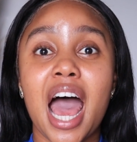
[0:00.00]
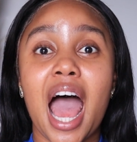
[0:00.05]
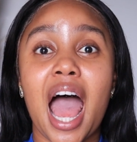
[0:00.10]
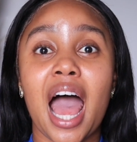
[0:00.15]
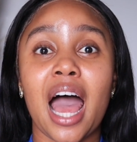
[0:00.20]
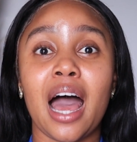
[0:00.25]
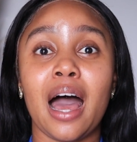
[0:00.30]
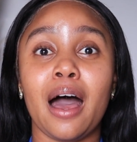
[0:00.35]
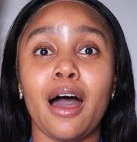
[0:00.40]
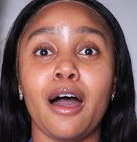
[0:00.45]

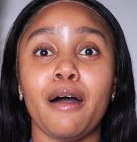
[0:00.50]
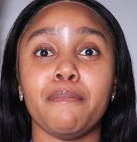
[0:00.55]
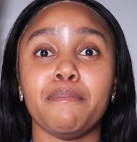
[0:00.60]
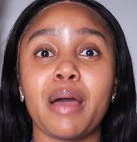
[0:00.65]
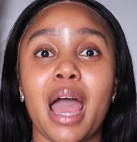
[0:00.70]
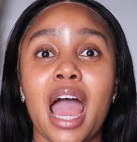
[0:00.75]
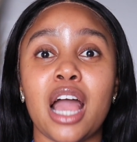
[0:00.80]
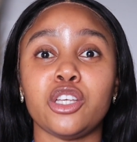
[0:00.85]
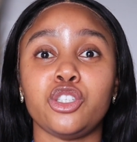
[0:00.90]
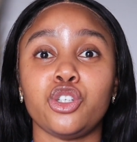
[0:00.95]
And
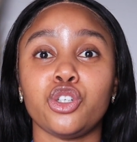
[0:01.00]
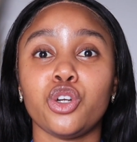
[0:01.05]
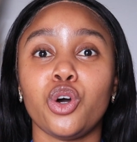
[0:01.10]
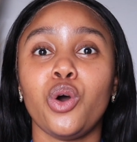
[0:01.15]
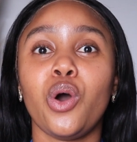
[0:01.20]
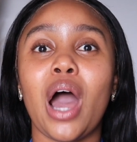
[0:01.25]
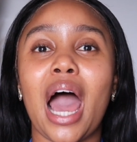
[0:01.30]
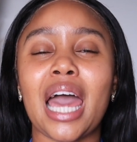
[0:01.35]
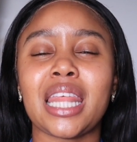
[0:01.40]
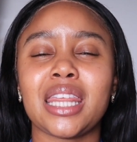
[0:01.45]

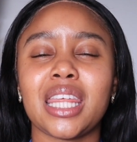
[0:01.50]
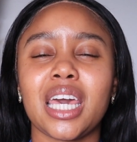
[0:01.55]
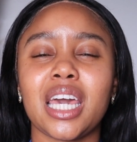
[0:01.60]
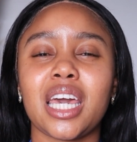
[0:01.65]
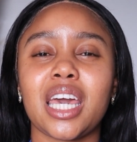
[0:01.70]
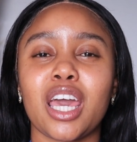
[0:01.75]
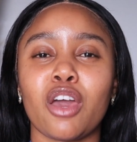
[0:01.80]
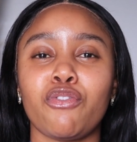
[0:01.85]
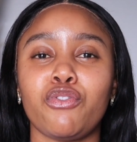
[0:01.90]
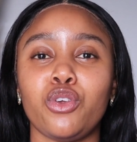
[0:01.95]
I
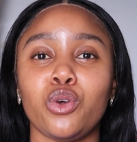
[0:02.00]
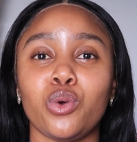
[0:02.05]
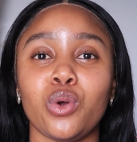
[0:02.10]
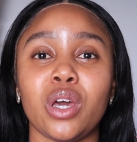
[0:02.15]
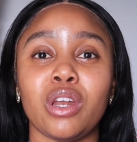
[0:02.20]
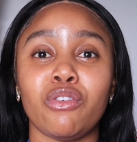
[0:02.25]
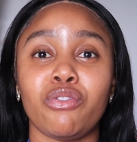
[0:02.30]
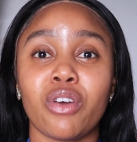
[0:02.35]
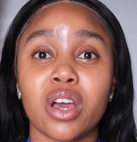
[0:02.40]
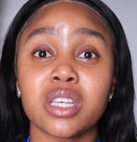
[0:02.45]
think if you
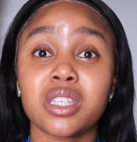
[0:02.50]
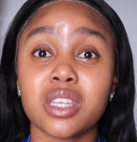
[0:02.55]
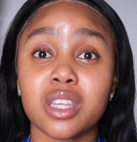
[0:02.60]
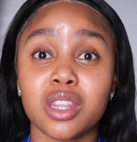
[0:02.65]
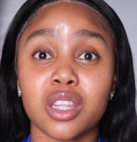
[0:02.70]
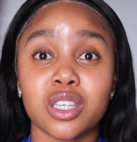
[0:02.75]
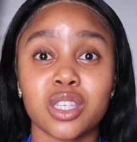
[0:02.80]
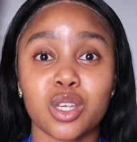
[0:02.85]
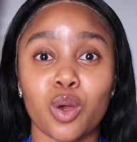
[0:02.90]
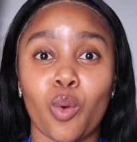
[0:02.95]
invest in
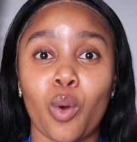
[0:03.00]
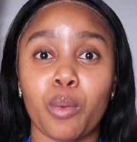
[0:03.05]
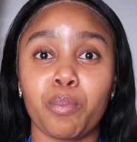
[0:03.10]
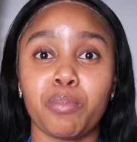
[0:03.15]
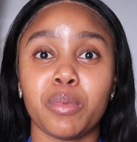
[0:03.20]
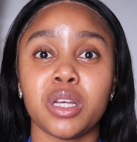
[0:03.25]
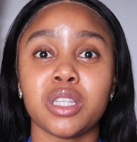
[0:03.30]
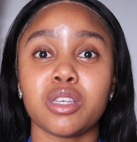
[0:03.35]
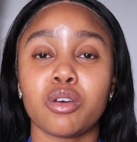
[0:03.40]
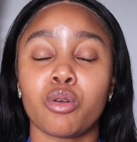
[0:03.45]
this
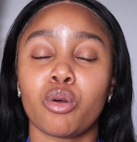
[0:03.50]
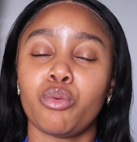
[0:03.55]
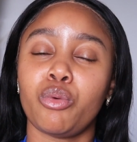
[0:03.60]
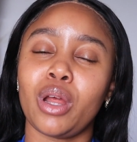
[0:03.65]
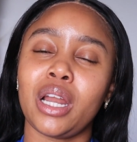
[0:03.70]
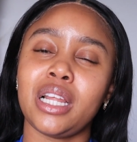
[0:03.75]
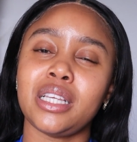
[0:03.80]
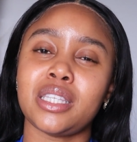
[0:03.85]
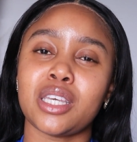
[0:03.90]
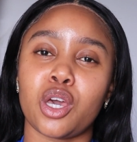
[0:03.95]
equipment, it'll
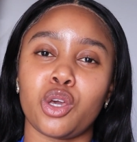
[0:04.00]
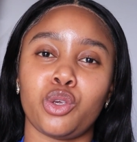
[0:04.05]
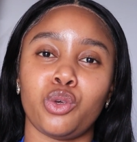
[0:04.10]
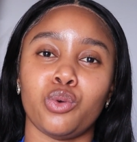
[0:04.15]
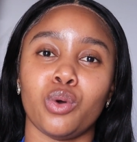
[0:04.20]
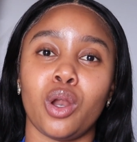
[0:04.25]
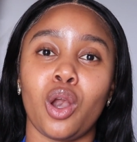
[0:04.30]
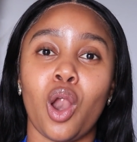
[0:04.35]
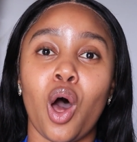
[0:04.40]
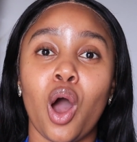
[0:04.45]
really take
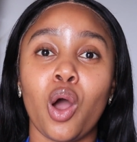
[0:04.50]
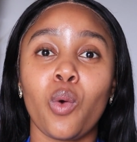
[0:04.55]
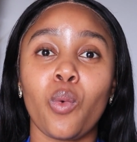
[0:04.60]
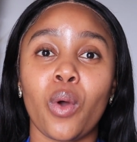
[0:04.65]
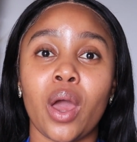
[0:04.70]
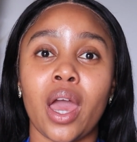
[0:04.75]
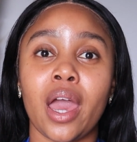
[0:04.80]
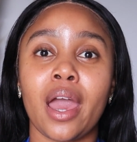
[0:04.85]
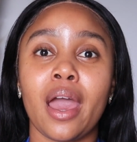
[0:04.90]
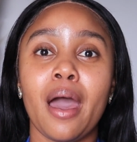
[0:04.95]
you a long
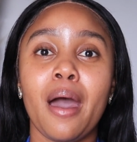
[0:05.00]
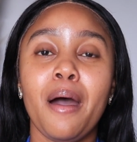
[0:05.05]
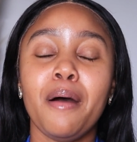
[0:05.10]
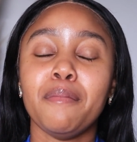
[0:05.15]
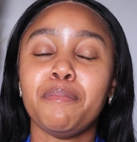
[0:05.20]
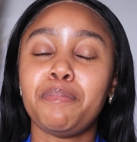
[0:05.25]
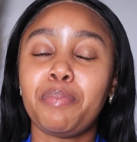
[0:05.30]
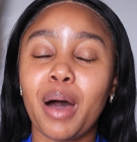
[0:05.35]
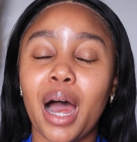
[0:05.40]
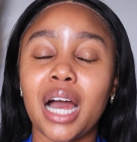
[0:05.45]
way.
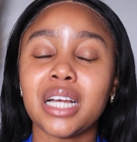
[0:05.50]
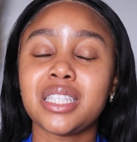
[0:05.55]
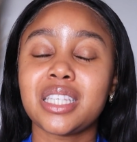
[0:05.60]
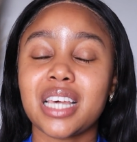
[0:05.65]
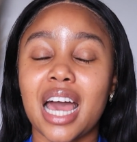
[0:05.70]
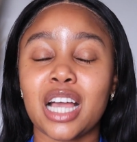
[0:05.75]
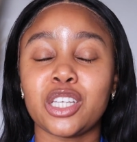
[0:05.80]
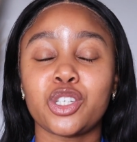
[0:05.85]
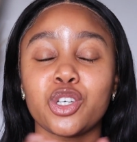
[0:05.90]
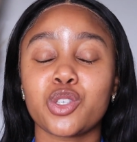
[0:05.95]
But
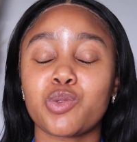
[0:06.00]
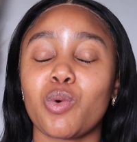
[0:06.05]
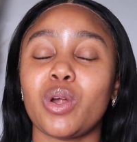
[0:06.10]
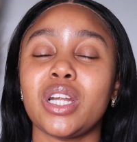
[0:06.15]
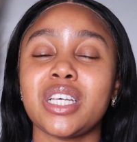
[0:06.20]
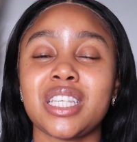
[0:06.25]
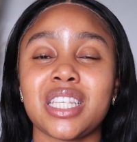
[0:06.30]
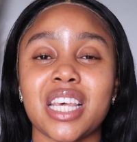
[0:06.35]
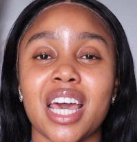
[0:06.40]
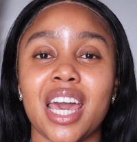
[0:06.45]
I just want
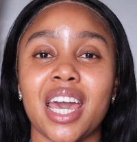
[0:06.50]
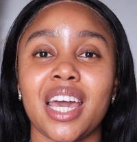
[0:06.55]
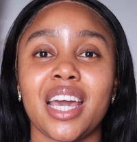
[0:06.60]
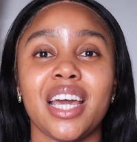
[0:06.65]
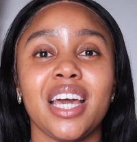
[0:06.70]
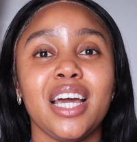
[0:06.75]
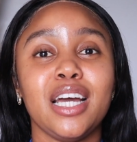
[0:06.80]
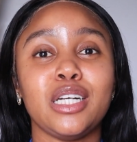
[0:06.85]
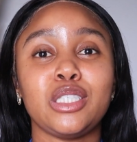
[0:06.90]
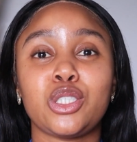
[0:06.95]
to say,
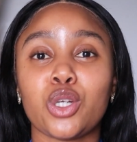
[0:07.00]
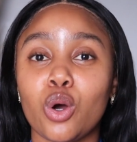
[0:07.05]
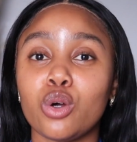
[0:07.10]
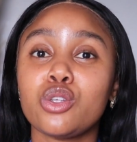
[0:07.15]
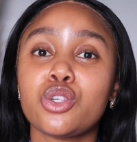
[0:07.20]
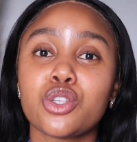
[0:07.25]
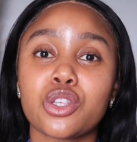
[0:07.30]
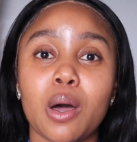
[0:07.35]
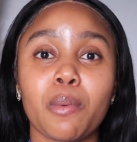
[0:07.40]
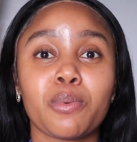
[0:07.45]
don't
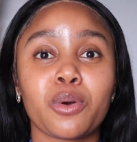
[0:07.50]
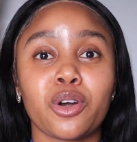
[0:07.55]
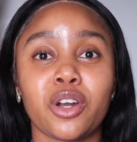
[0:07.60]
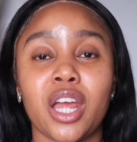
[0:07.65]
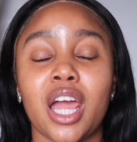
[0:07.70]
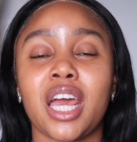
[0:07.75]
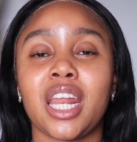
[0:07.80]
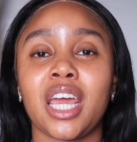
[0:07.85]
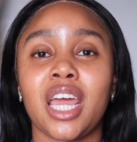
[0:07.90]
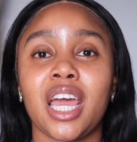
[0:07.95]
stop
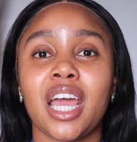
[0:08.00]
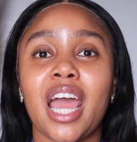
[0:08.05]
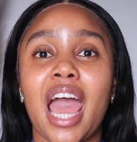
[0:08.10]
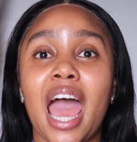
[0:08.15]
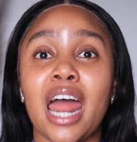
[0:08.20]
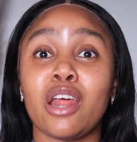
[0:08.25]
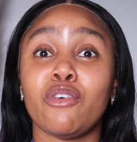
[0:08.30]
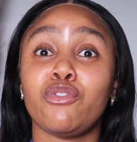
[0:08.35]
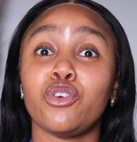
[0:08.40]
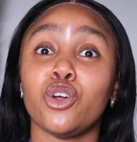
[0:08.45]
creating,
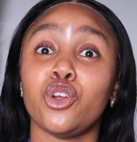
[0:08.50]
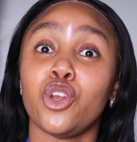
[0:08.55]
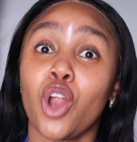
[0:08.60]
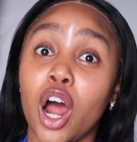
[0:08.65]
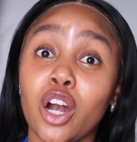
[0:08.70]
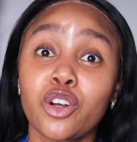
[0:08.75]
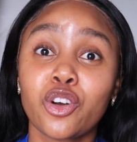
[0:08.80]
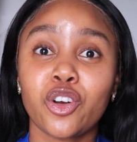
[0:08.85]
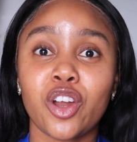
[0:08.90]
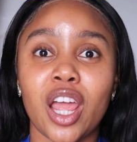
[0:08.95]
and if you're
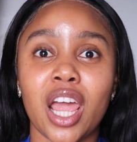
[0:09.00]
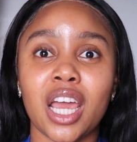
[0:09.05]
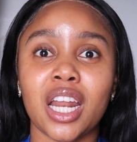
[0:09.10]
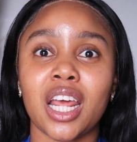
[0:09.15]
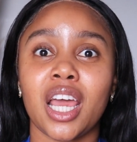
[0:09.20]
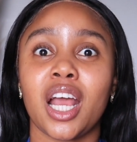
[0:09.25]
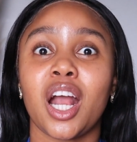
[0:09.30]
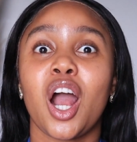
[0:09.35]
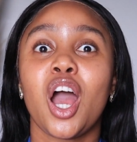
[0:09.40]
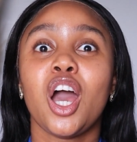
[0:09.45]
not
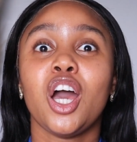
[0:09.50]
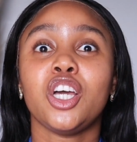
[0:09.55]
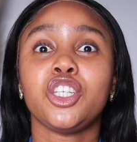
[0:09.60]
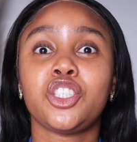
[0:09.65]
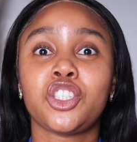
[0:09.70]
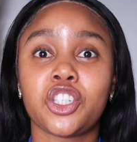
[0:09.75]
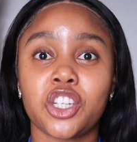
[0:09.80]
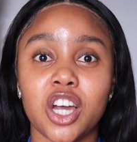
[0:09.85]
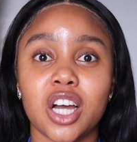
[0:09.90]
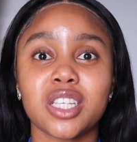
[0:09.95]
creating,
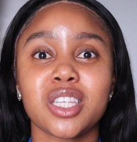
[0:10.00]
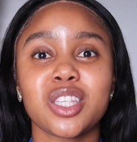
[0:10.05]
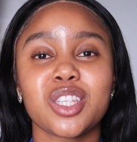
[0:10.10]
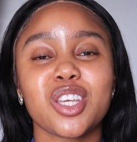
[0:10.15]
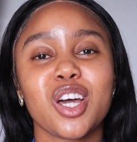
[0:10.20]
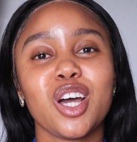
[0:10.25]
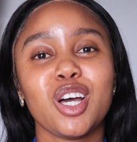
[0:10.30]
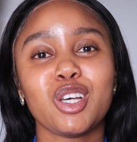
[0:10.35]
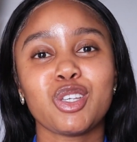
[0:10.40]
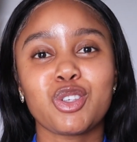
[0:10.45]
just
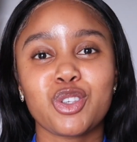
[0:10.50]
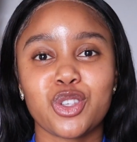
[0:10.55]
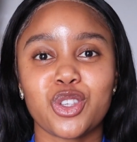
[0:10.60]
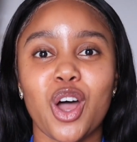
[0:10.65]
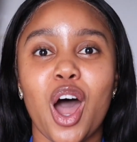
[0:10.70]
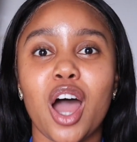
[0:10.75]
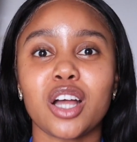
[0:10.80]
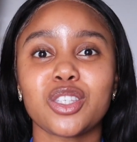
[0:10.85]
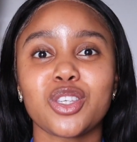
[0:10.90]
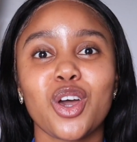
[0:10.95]

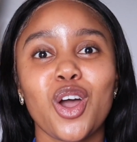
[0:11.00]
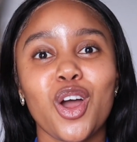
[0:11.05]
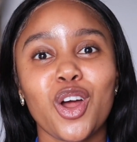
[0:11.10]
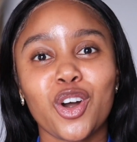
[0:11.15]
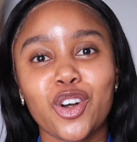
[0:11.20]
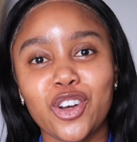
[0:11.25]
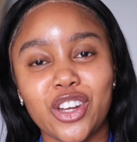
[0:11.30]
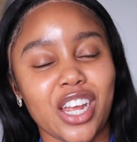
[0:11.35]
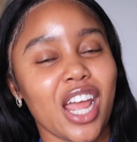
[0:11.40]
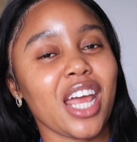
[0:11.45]
start
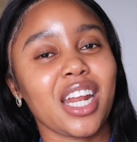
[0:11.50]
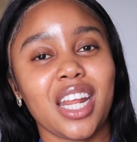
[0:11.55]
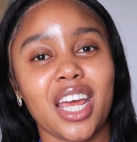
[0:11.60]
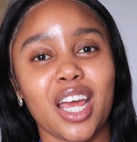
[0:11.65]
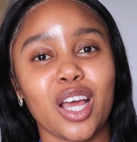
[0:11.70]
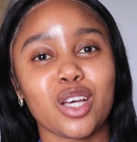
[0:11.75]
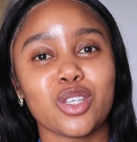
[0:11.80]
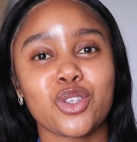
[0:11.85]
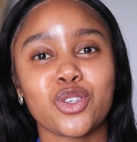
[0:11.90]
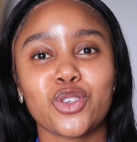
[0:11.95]
creating.
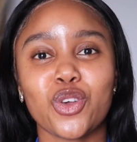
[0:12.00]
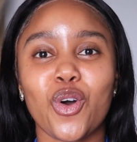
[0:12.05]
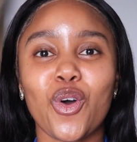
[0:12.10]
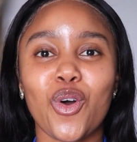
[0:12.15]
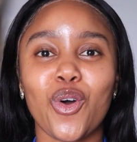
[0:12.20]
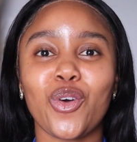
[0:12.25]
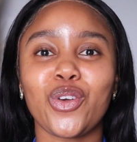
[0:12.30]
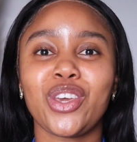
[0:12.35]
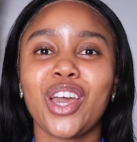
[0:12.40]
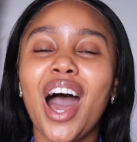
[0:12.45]

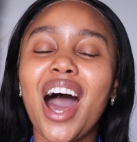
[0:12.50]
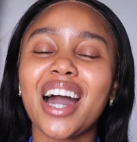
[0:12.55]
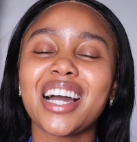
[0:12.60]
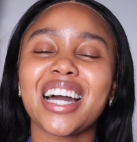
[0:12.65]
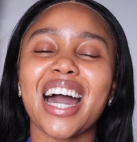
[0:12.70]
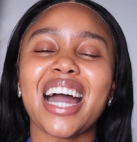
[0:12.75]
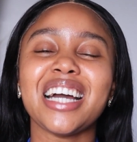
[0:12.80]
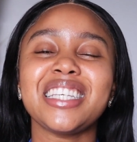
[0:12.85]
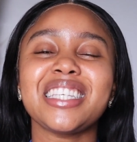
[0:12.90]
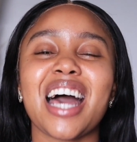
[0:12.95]
So yeah,
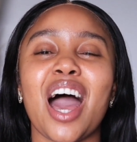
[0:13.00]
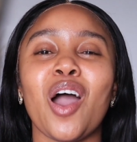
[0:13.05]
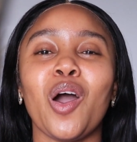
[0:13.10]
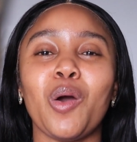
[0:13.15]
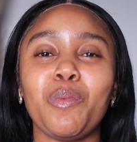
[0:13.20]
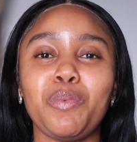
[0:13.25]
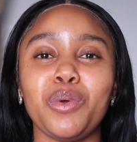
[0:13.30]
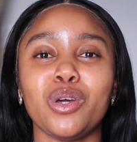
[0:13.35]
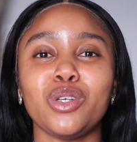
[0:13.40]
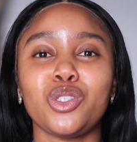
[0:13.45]
guys, I
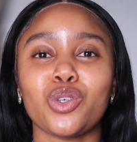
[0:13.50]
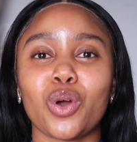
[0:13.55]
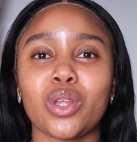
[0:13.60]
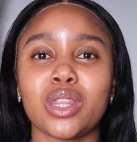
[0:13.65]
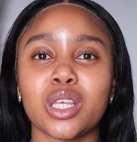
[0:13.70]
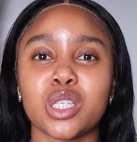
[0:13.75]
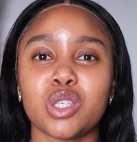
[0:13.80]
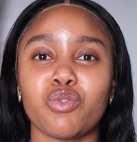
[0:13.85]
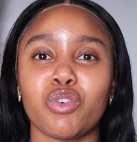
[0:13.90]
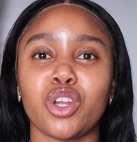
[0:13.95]
hope you enjoyed
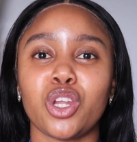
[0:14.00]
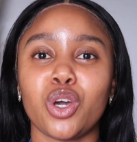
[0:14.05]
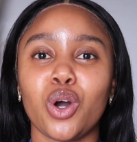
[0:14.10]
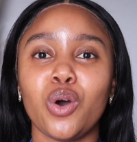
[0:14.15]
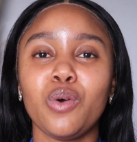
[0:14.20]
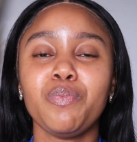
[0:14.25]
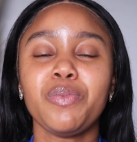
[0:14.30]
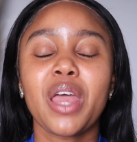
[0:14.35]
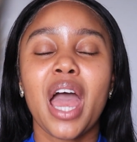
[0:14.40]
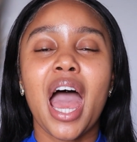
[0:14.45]
this
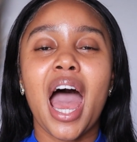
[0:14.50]
video.